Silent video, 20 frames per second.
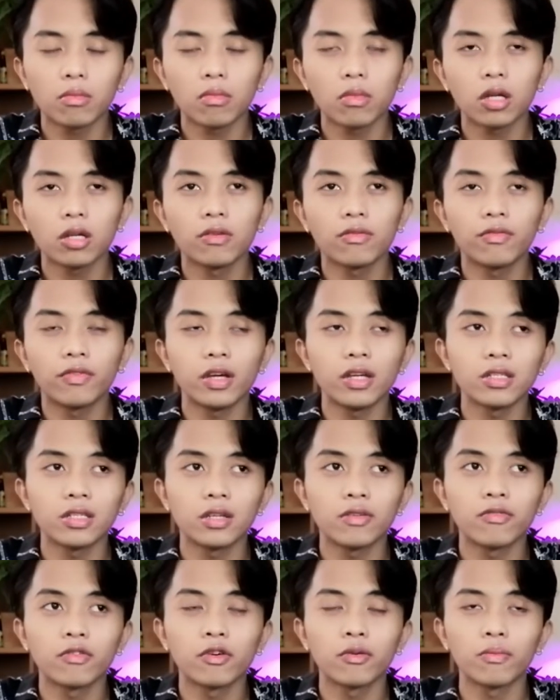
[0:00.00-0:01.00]

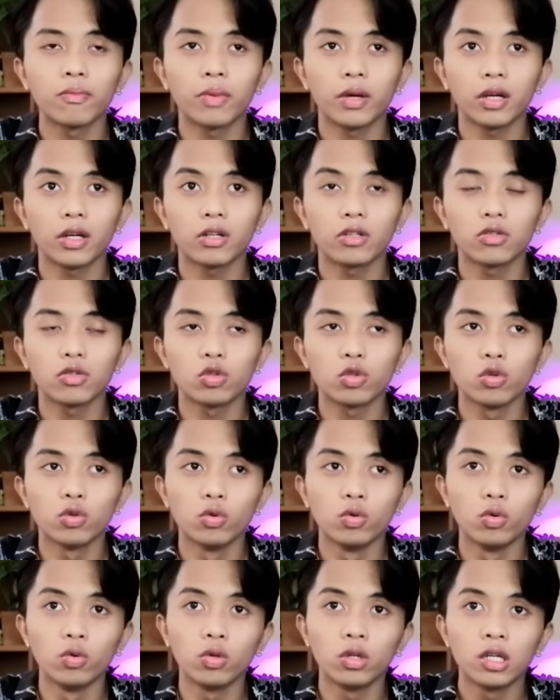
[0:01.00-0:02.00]
invasive compared
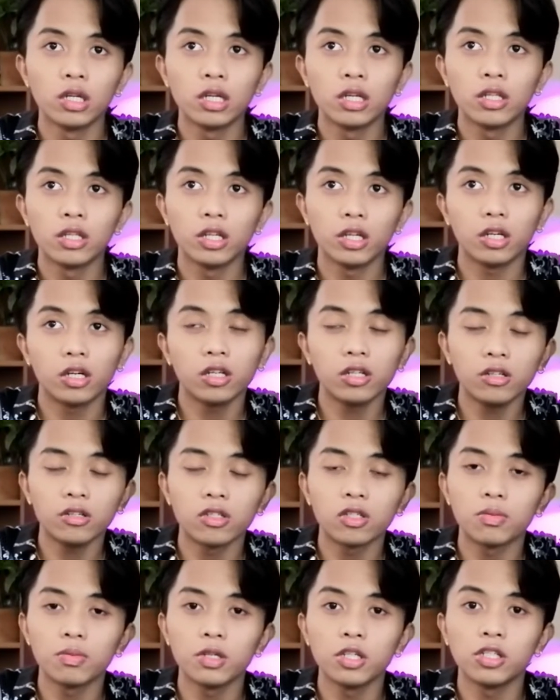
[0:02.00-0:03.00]
to the other
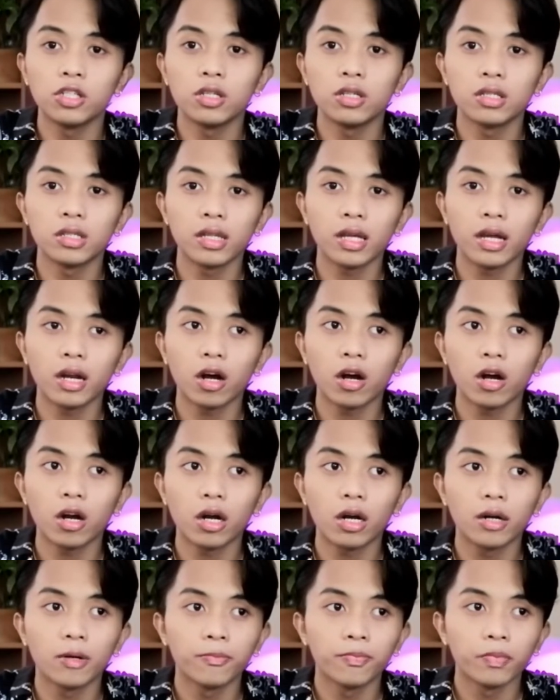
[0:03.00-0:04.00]
species that are